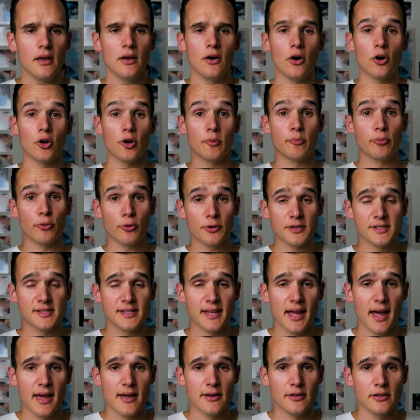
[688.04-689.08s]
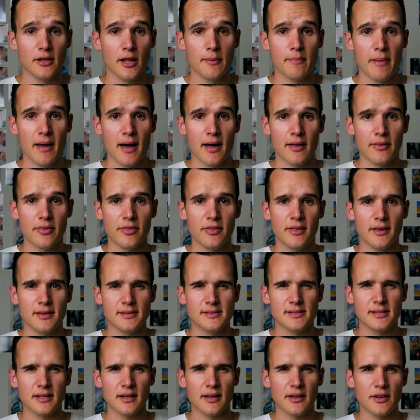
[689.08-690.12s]
On a broader scale, about
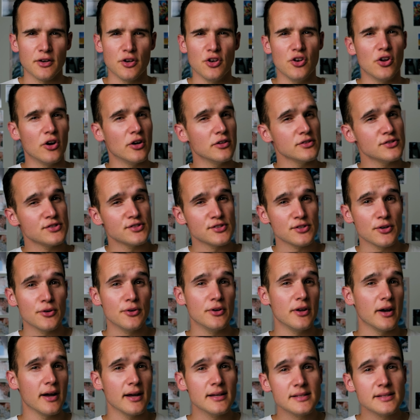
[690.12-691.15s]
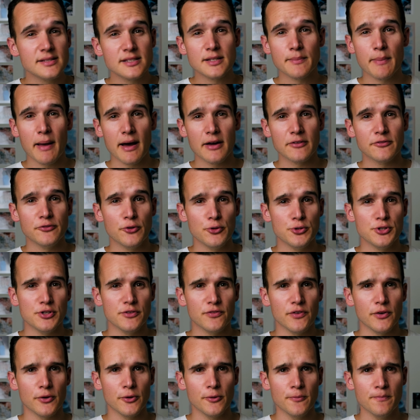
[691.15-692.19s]
things that are not so nice about
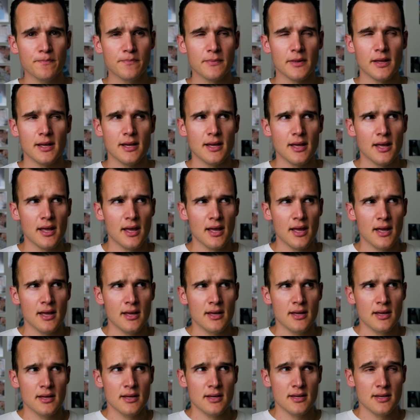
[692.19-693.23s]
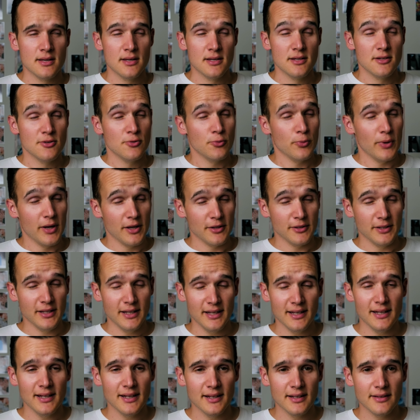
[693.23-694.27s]
Fujifilm, well,
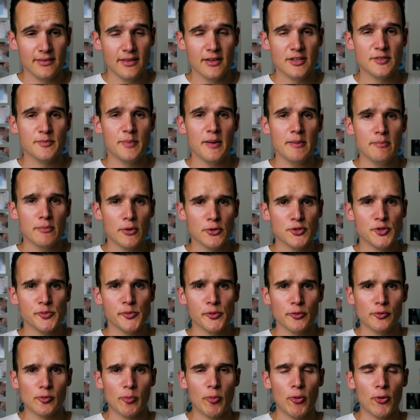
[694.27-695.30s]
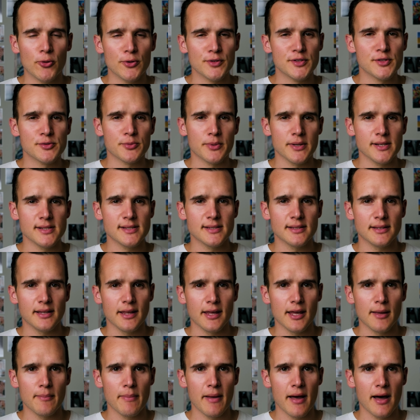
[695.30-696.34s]
there's been multiple reports
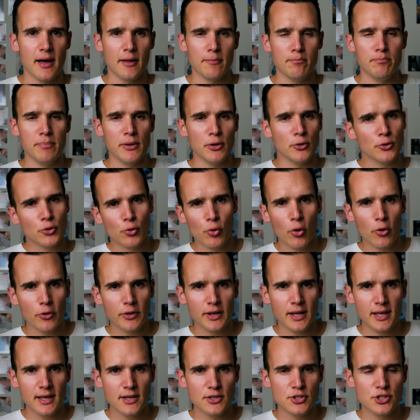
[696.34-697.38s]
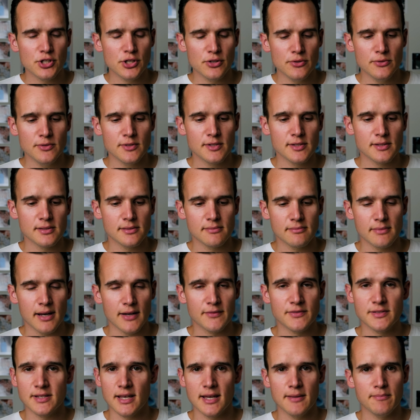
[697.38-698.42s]
recently about build quality issues.
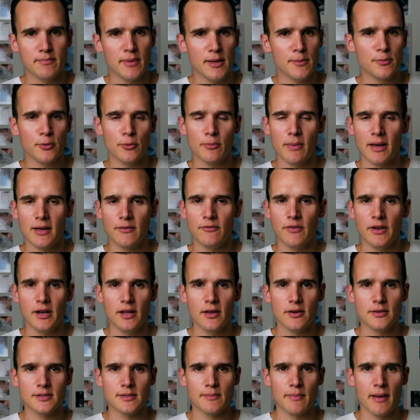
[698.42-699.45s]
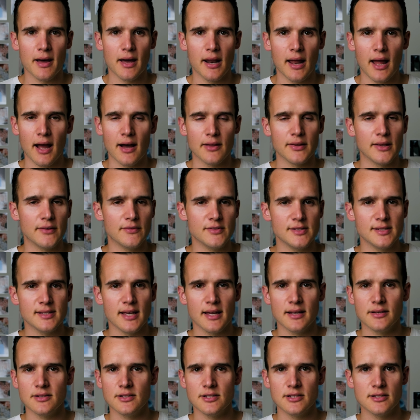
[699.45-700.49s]
I've seen people make videos about how they've
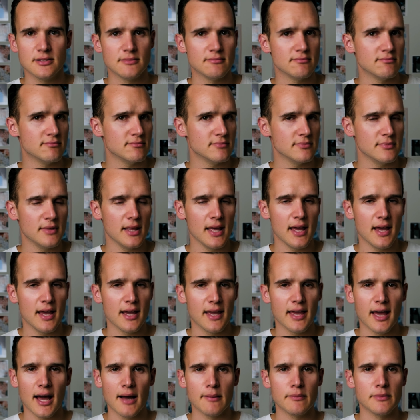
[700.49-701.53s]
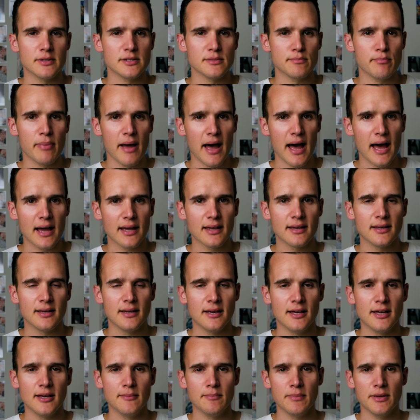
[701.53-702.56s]
sent their cameras back
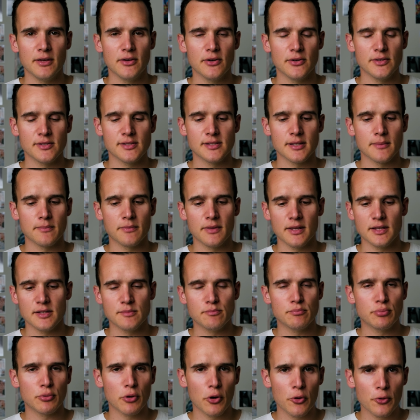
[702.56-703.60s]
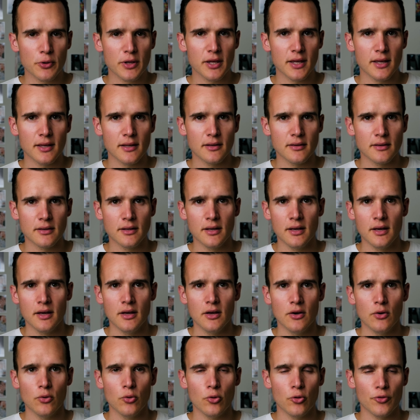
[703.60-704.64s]
because something's broken
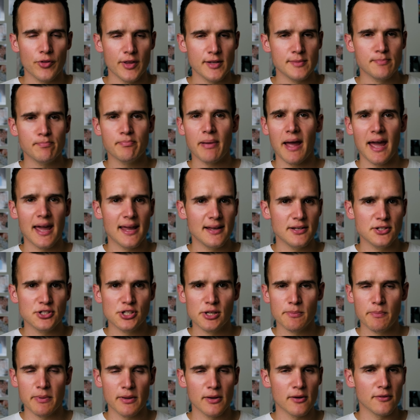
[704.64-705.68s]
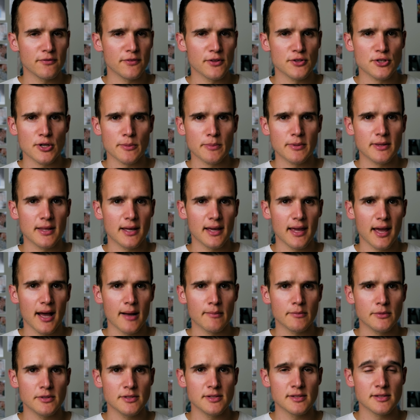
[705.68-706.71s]
or there's paint chipping off the top of their
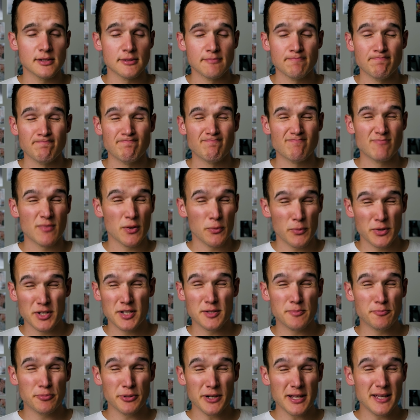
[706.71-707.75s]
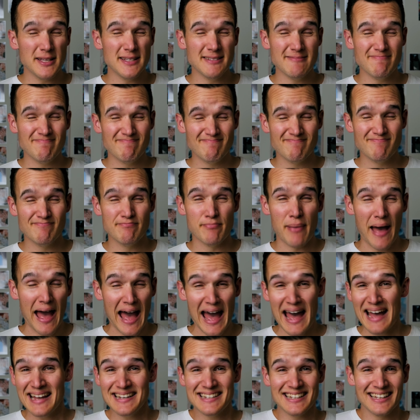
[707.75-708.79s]
cameras, which is pretty
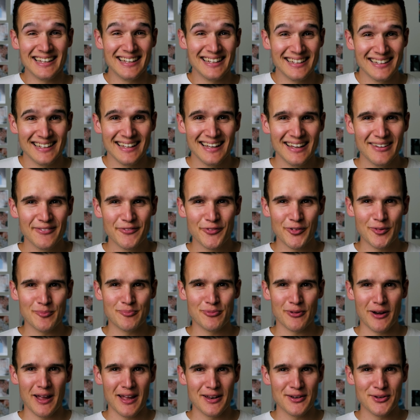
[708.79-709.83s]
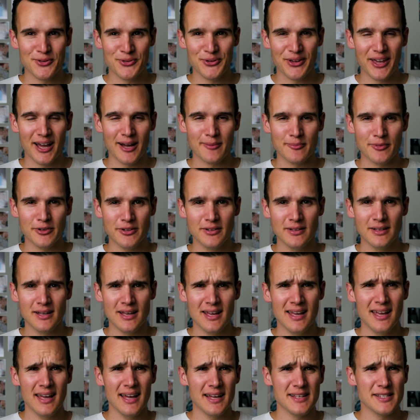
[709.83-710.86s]
bad for a brand new camera,
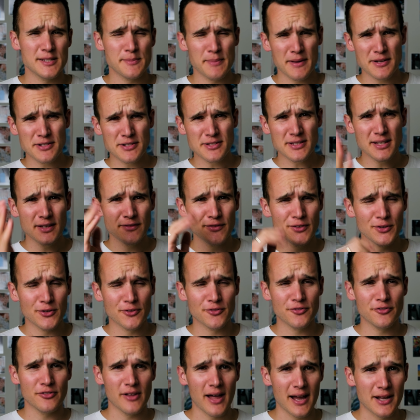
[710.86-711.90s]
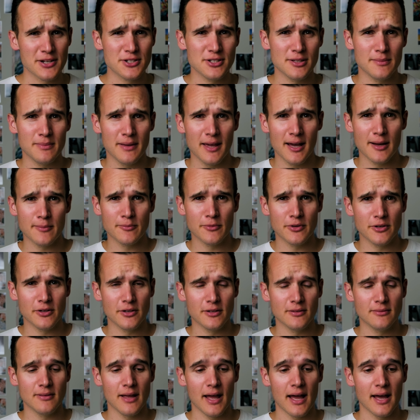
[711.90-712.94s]
and especially if your flagship camera
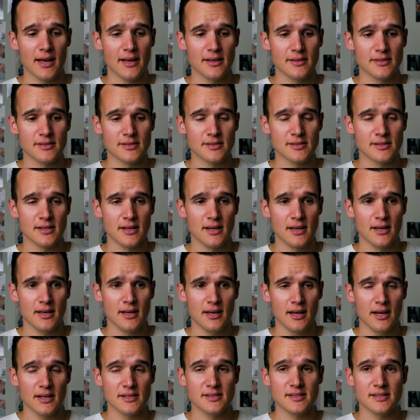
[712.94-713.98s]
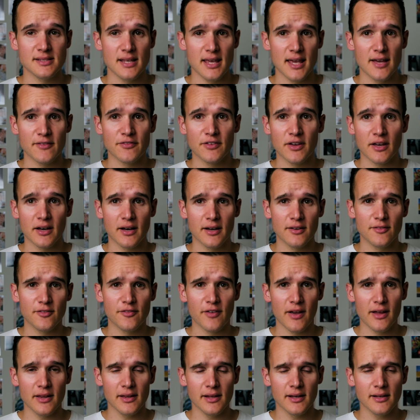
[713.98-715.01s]
has a CF card
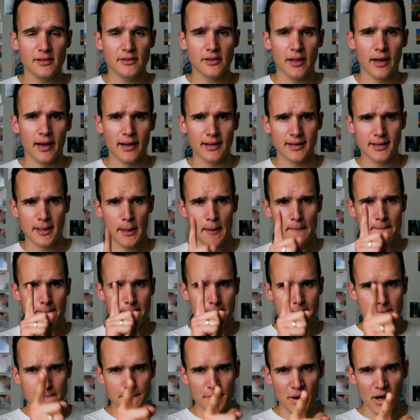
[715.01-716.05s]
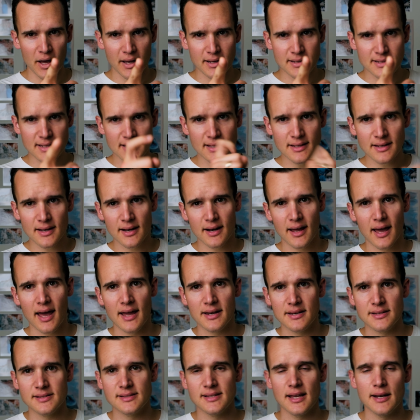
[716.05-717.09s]
failure like mine did and I
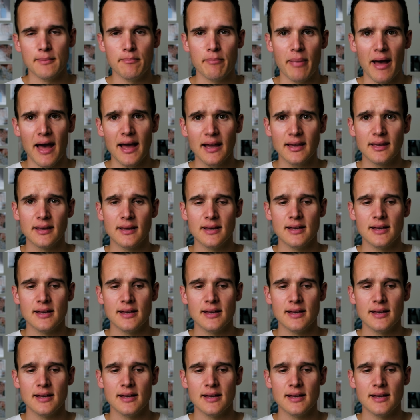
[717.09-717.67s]
had to set it back.